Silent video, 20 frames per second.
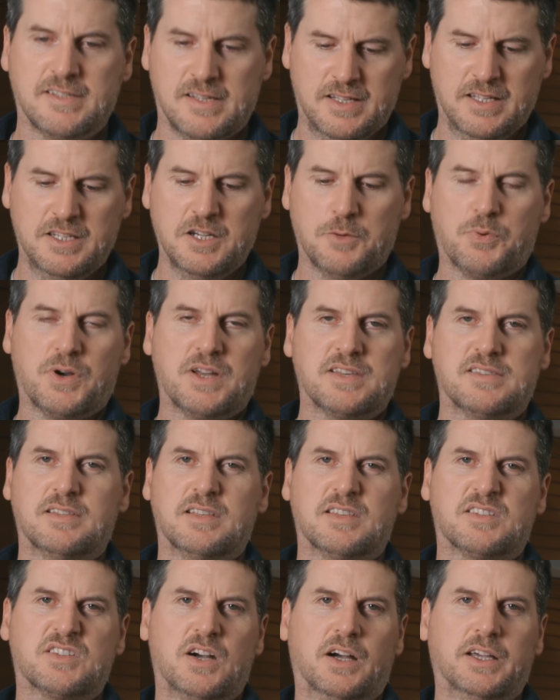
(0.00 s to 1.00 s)
and then you're pressing
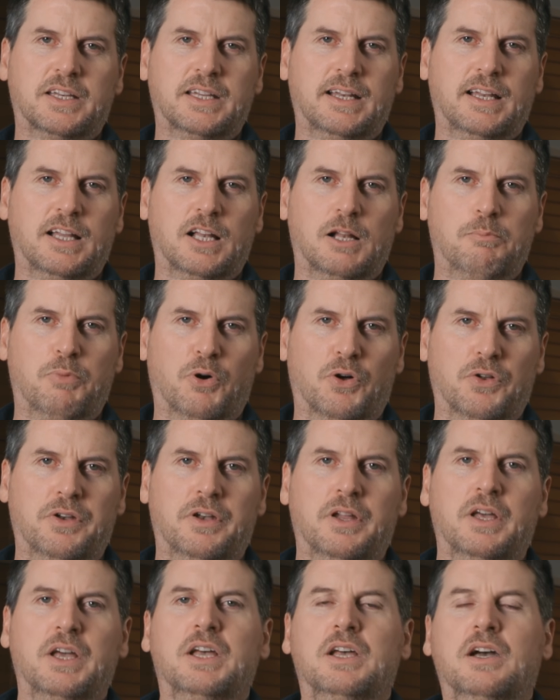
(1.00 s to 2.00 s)
this tiny little button.
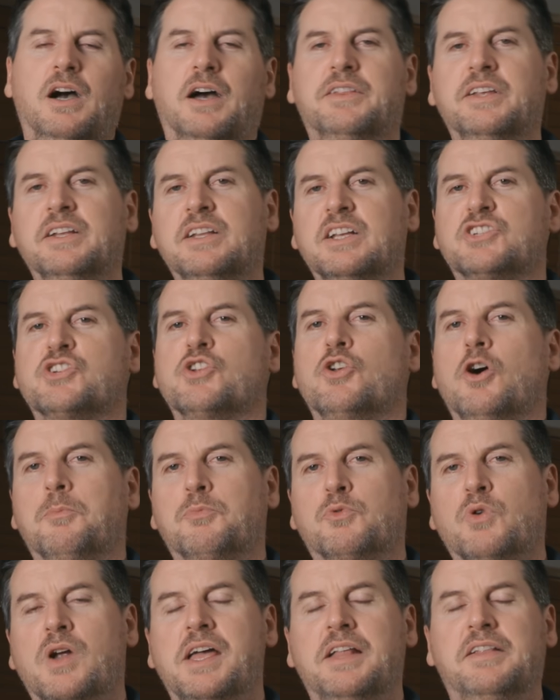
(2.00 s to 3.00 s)
I think they should
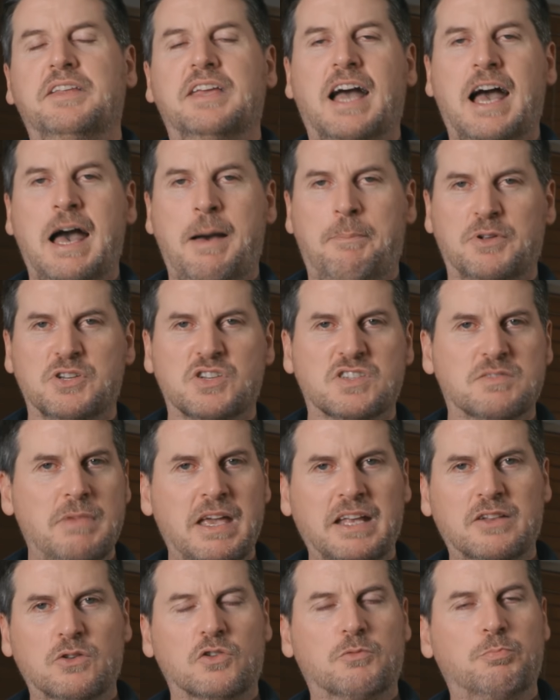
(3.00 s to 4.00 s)
upgrade the app and just make those